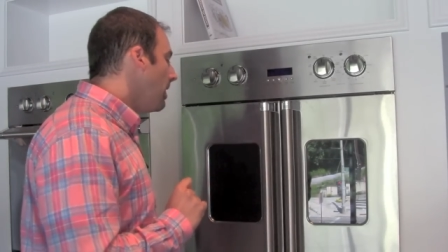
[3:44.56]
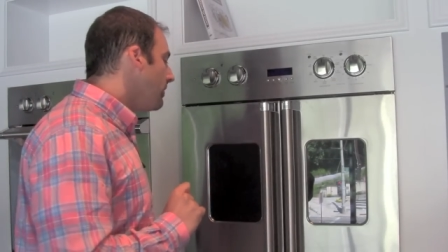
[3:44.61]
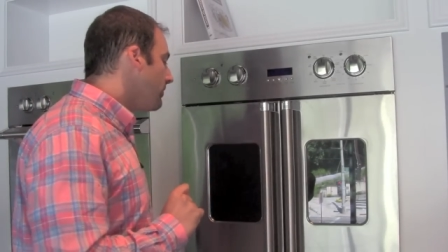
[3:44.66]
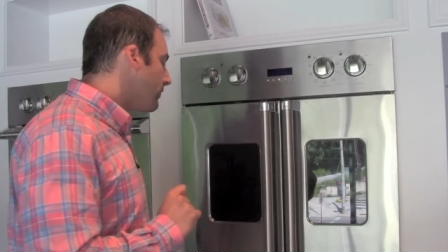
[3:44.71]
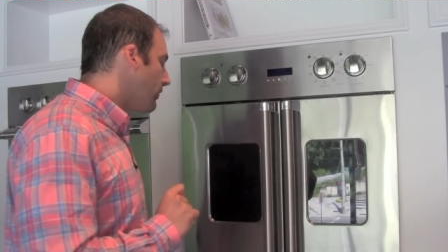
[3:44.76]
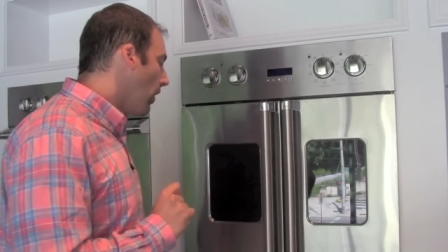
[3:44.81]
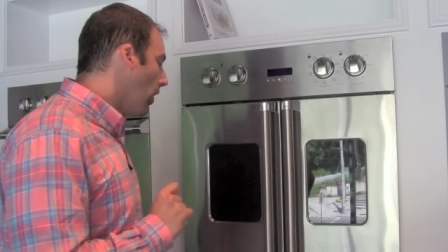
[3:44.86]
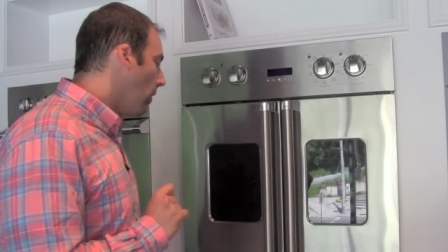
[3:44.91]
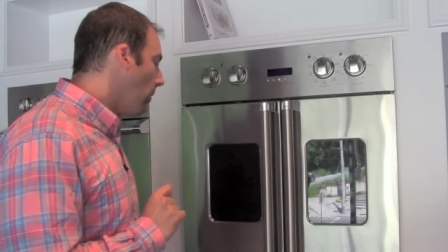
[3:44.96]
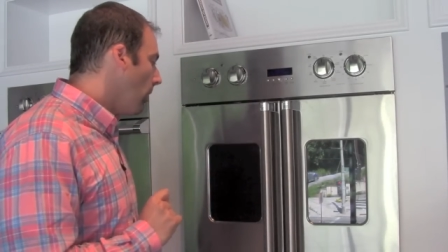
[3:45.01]

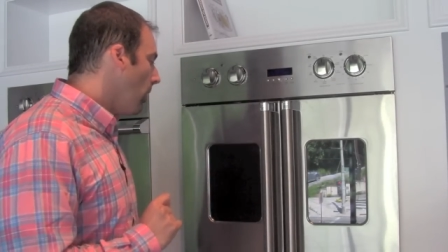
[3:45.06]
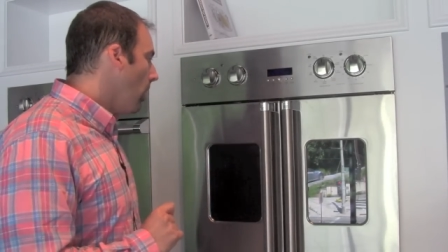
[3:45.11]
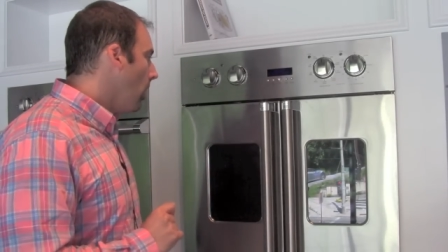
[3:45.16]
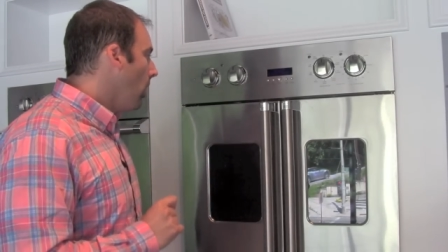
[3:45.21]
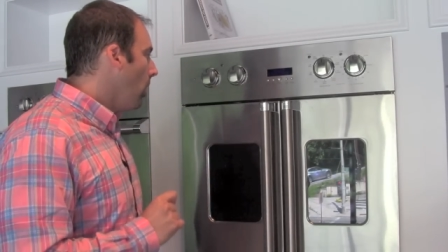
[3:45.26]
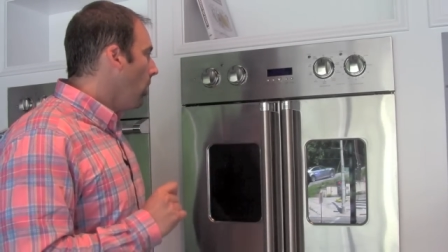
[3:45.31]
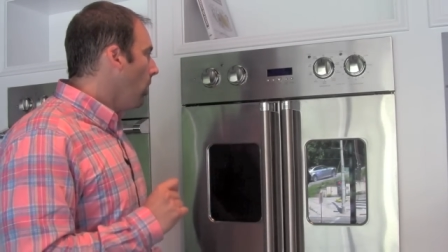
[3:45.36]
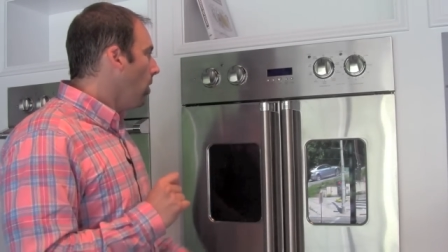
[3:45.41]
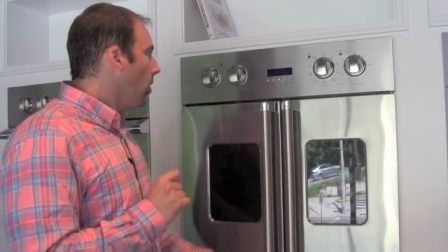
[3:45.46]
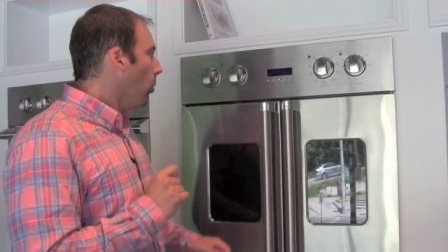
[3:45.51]
So
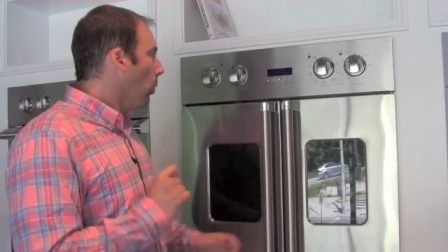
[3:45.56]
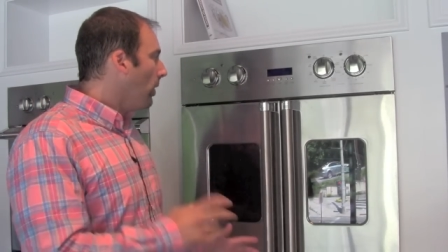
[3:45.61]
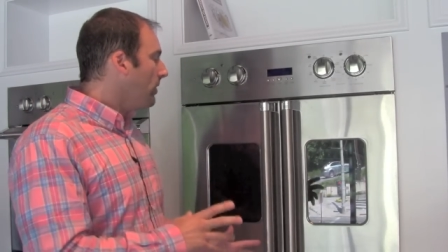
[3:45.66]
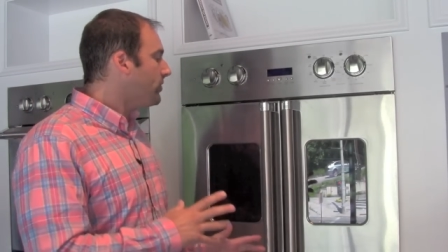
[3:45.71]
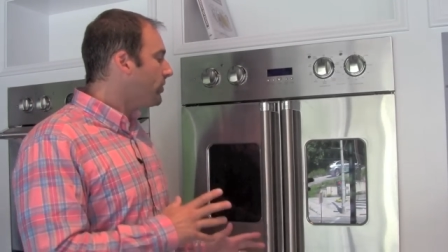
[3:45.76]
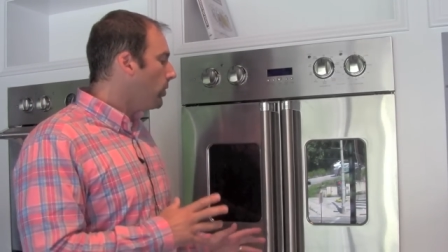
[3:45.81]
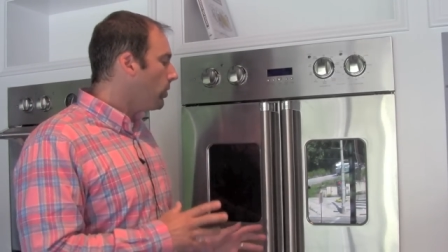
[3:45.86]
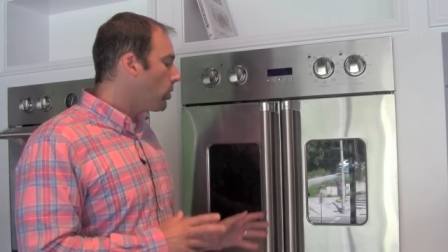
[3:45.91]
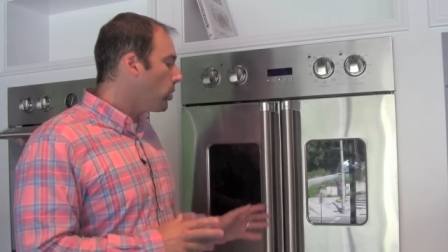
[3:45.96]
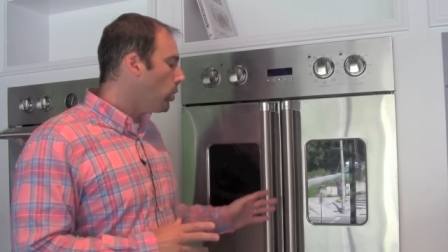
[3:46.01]

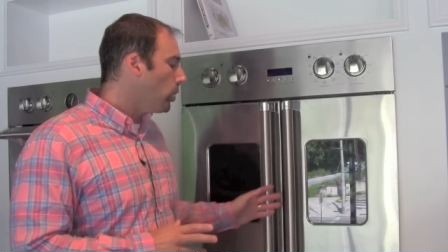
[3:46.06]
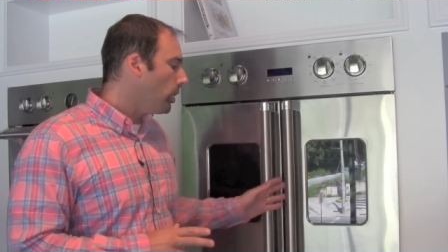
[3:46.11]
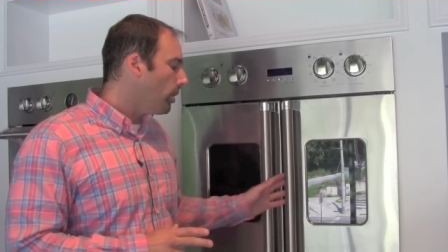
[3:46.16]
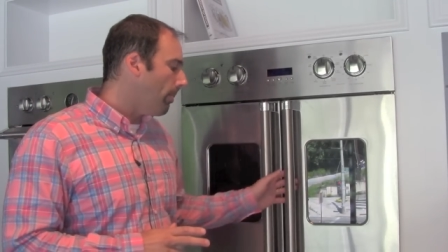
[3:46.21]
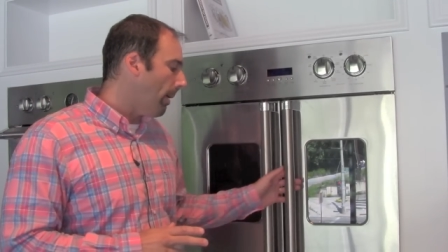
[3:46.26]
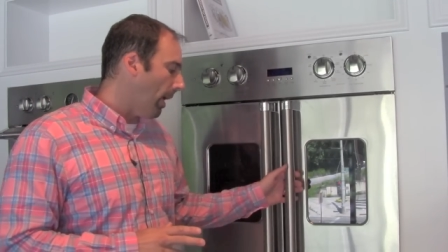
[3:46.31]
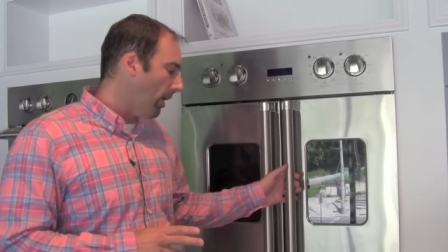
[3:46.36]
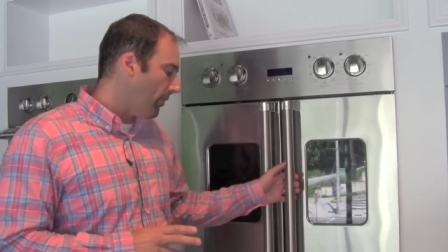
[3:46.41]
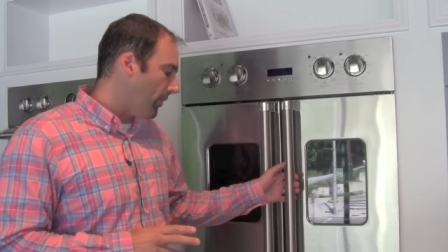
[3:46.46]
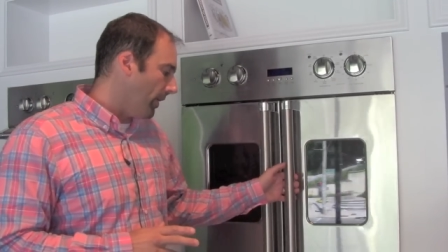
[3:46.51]
What's so cool
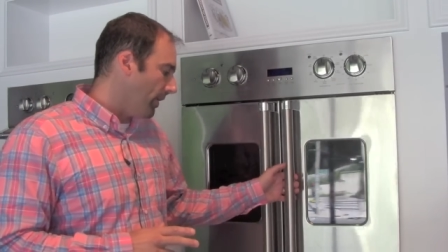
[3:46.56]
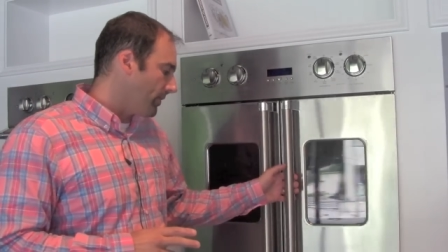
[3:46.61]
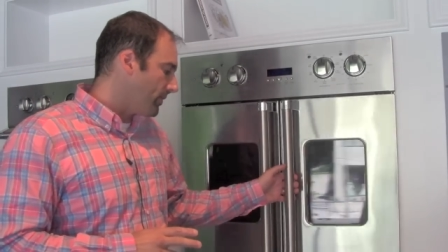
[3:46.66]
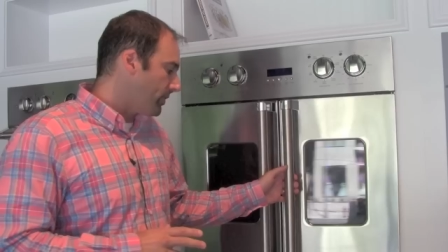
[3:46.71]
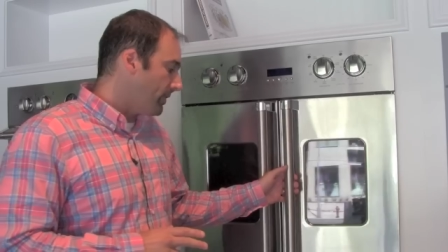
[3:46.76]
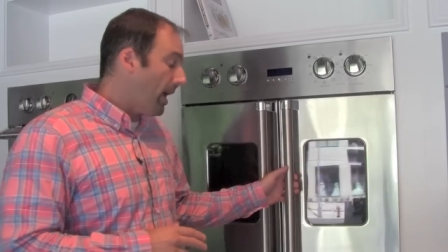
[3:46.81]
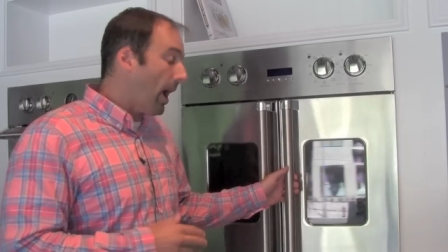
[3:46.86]
about this?